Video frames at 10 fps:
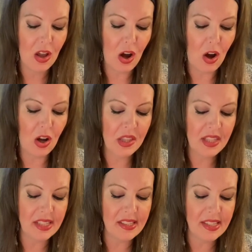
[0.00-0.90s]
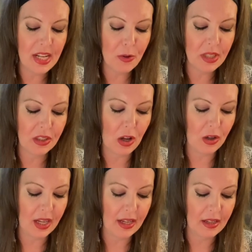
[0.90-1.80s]
on this secret
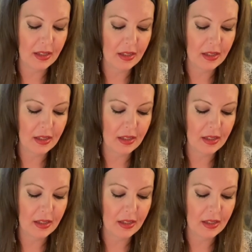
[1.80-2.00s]
longing.